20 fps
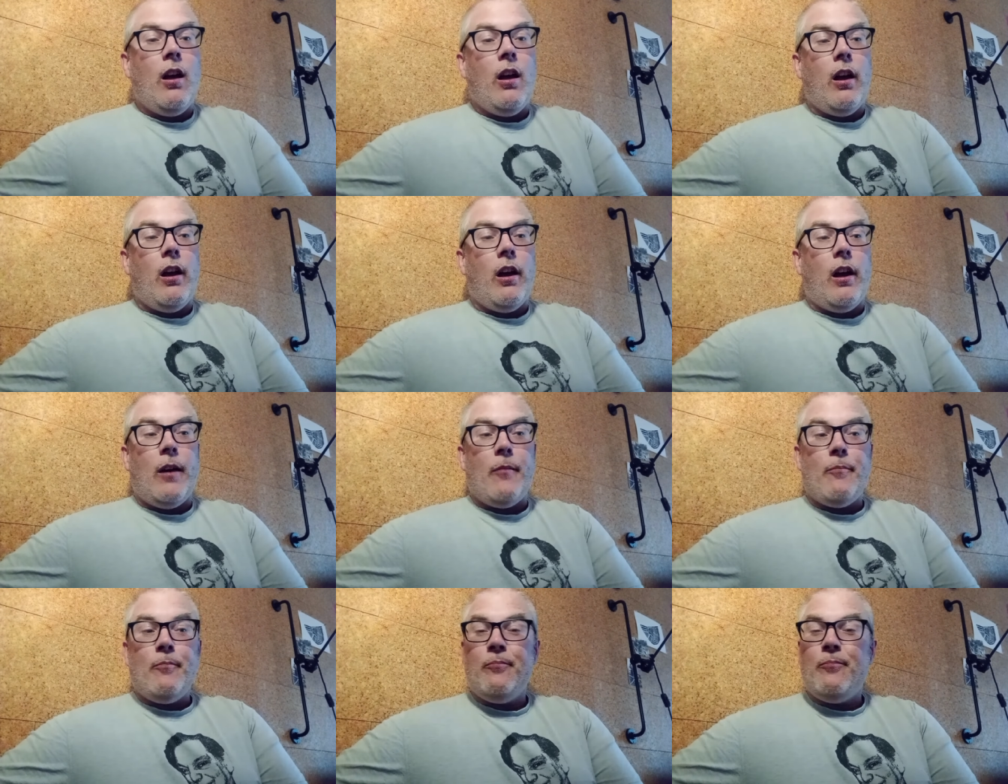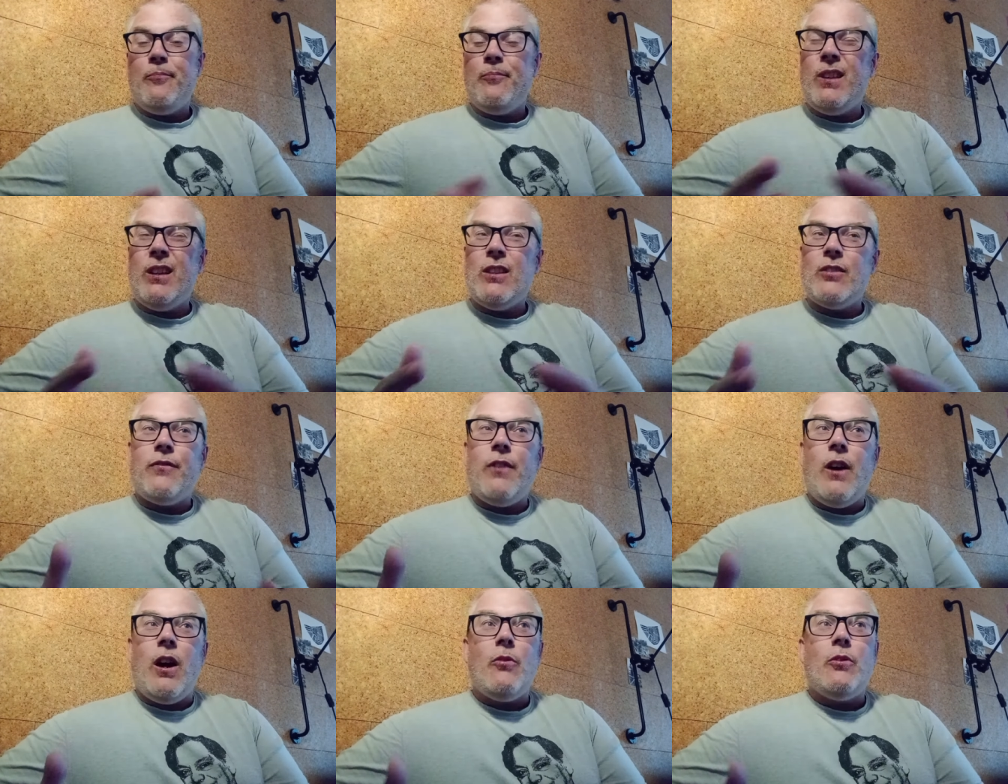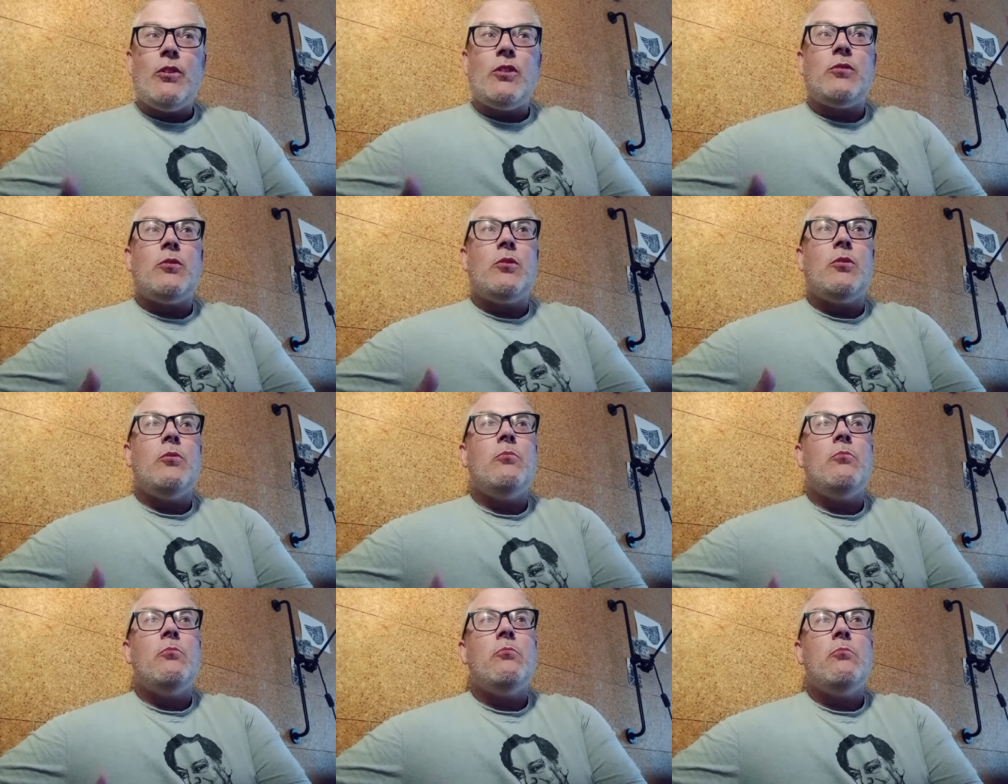Um, as far as
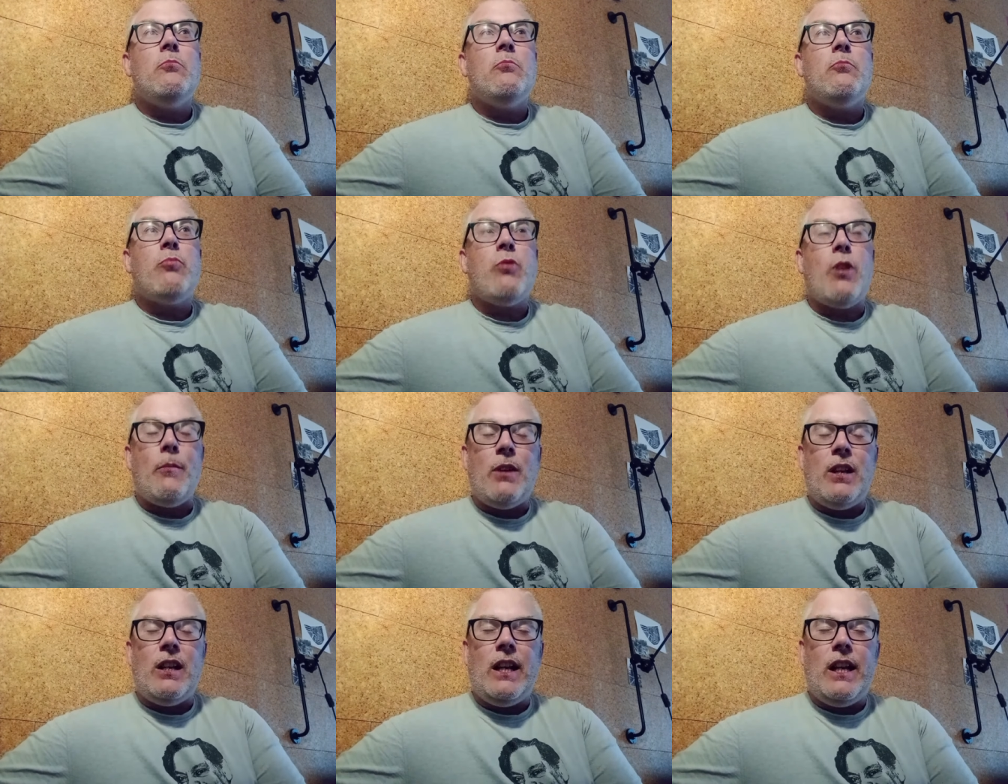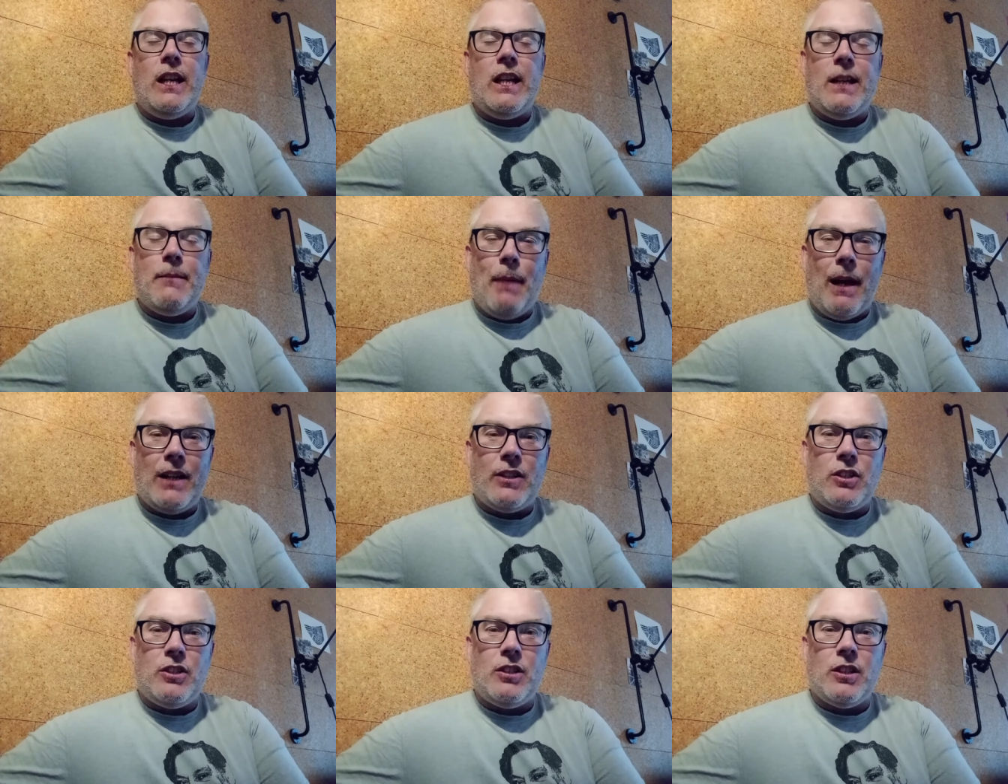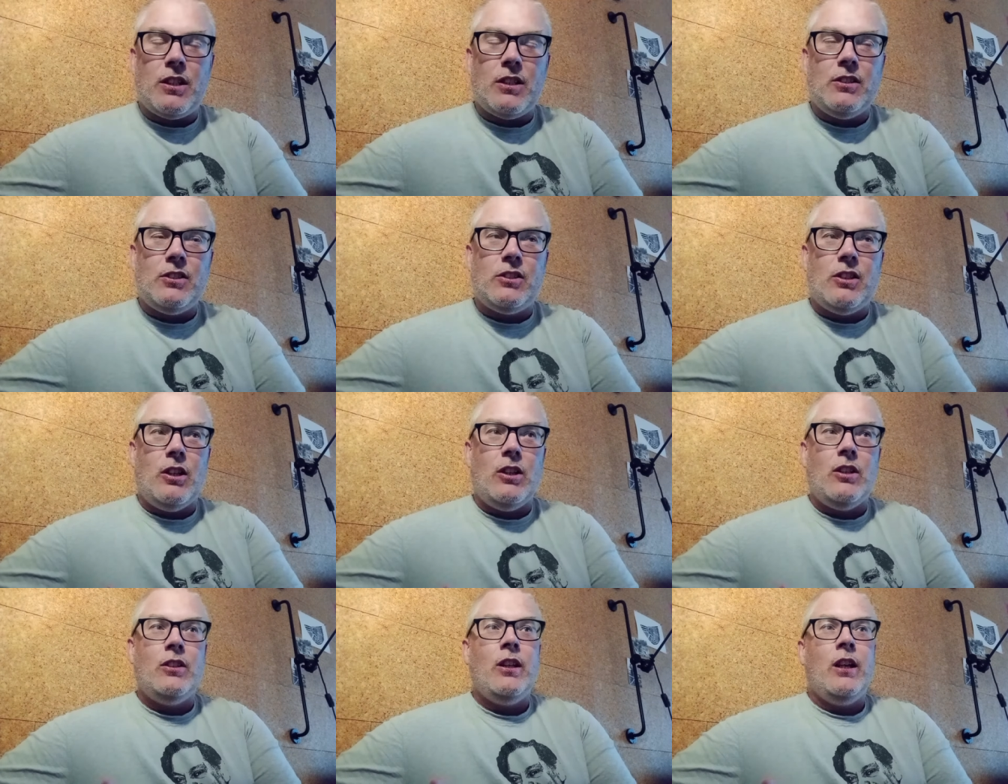Premier League matches are
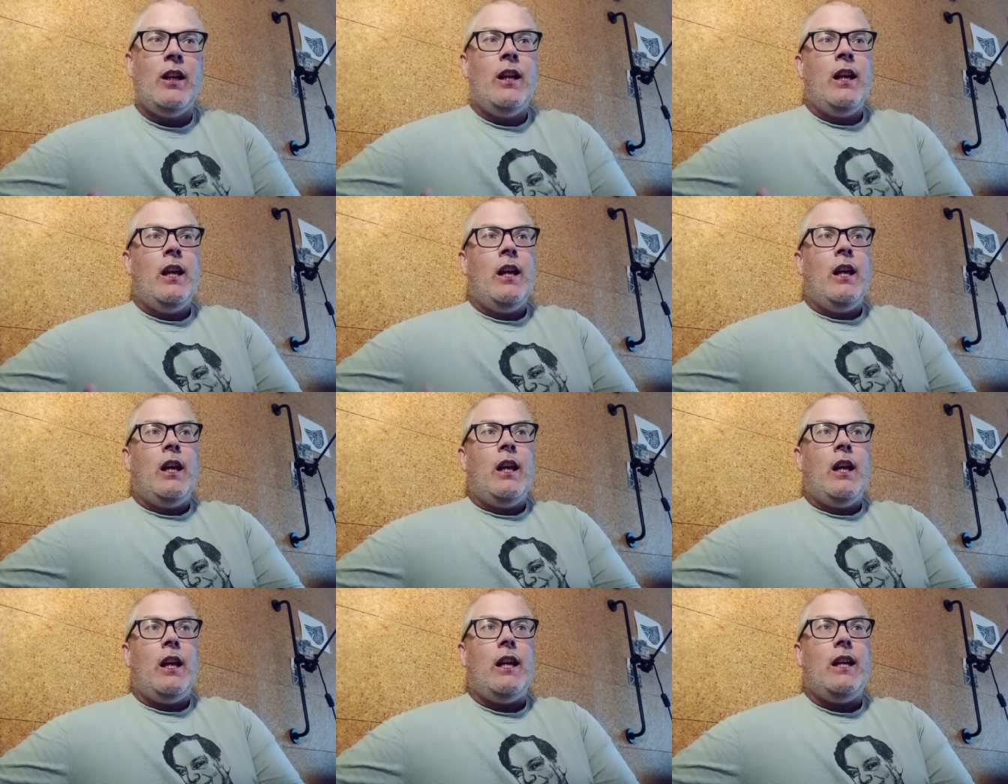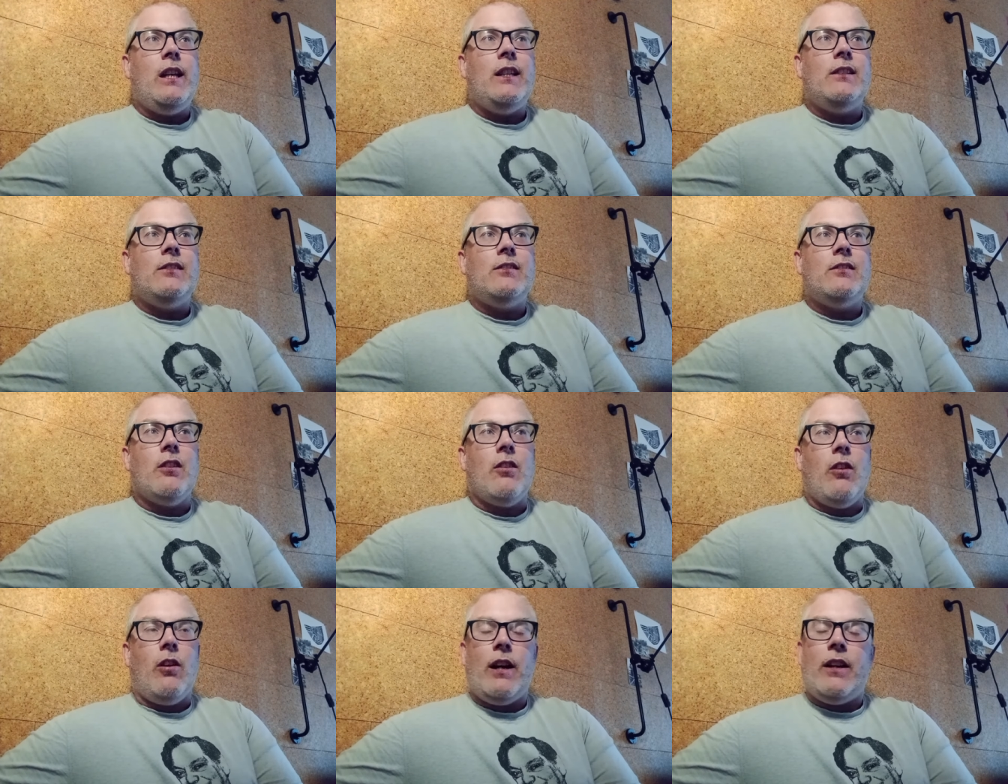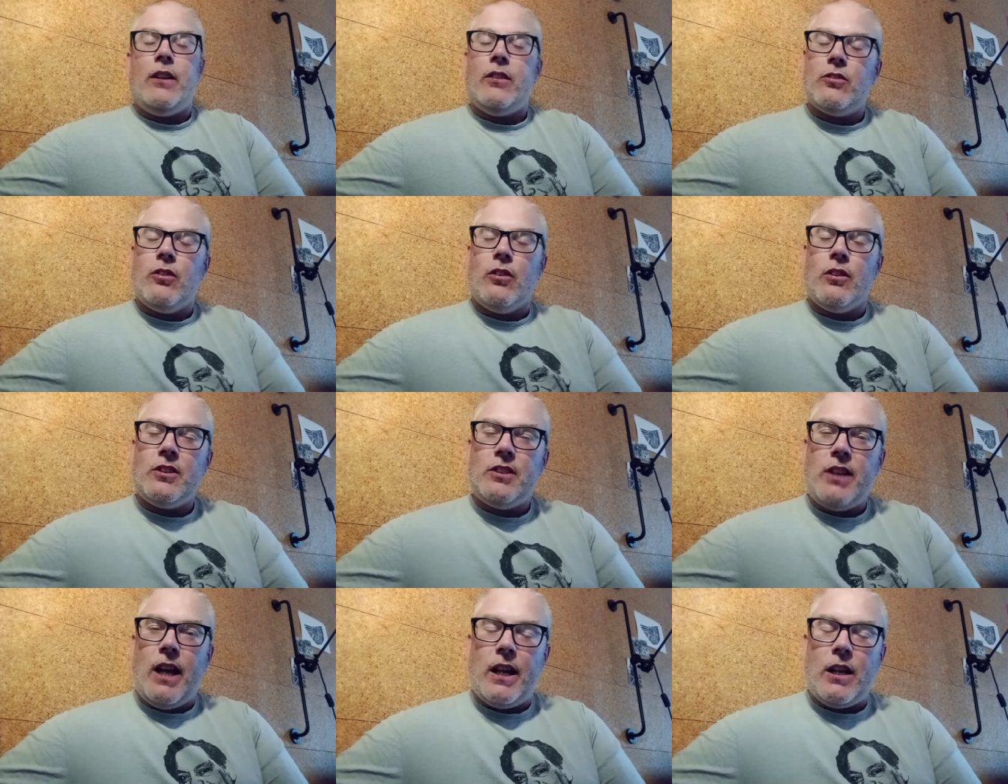concerned, he's the guy that's got the
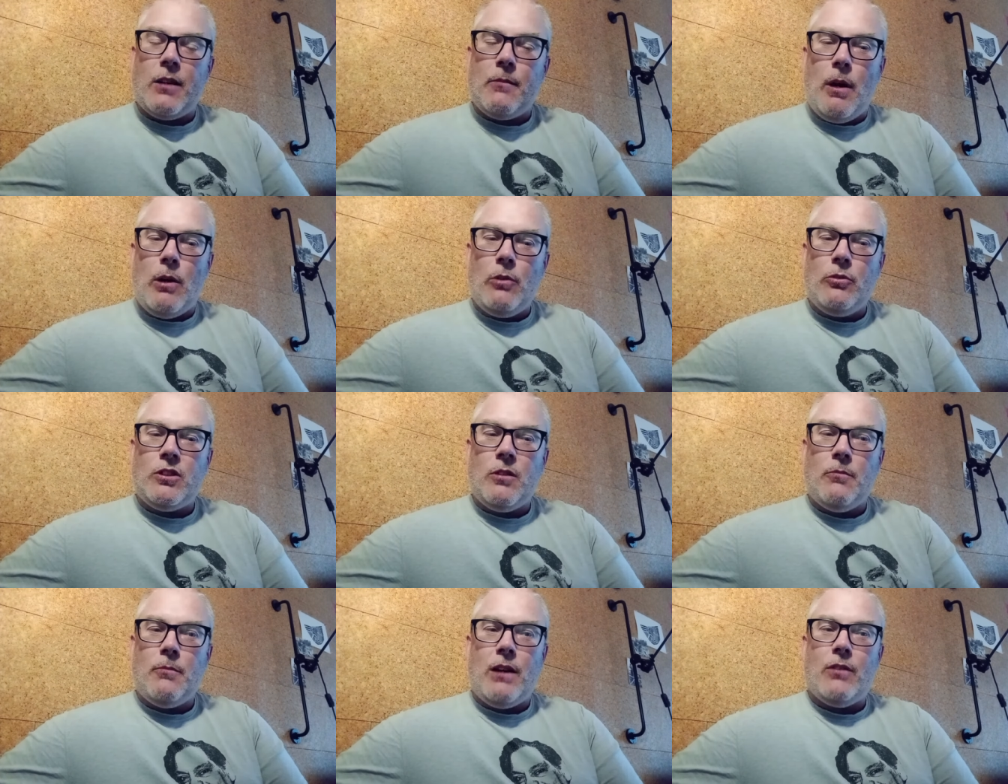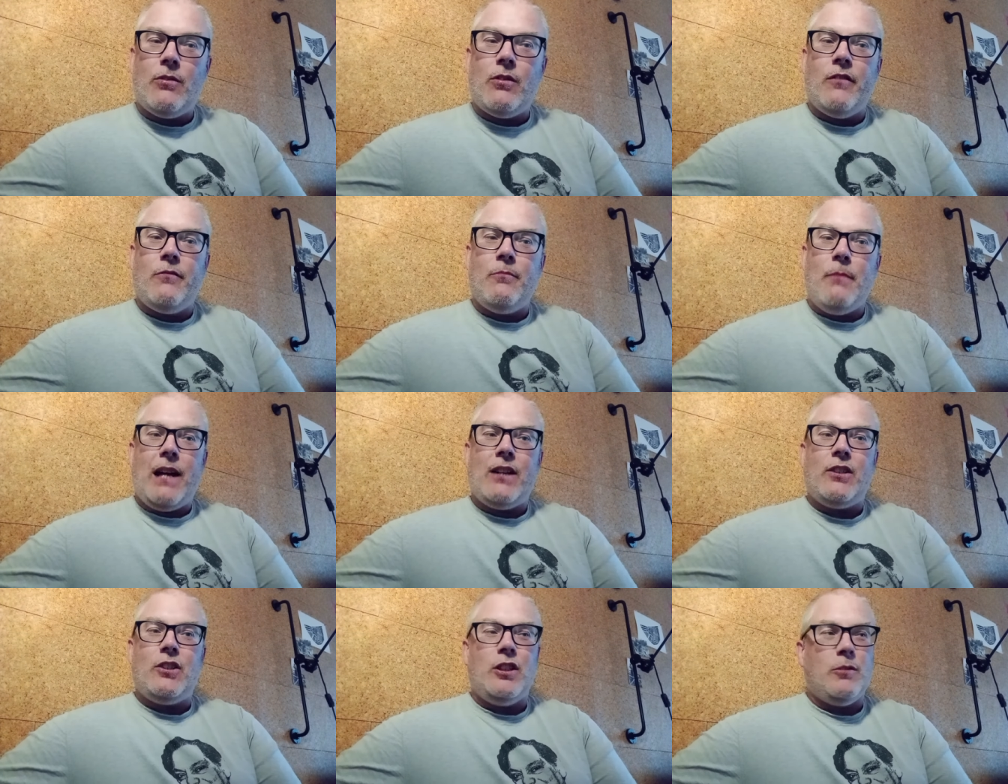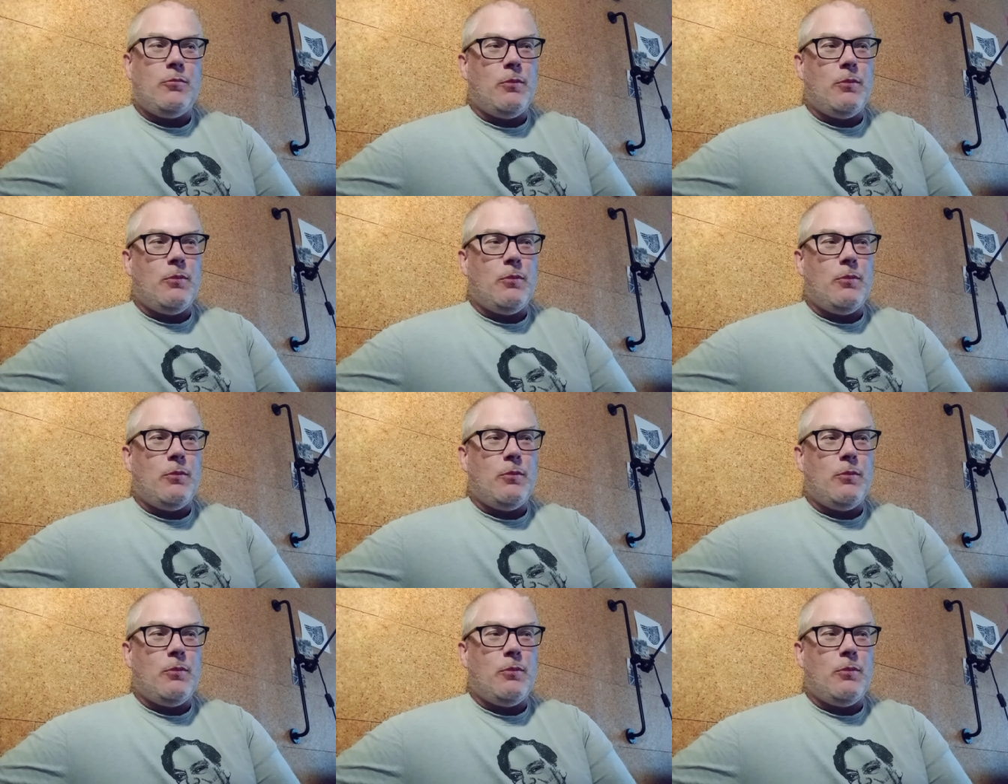second most amount of matches.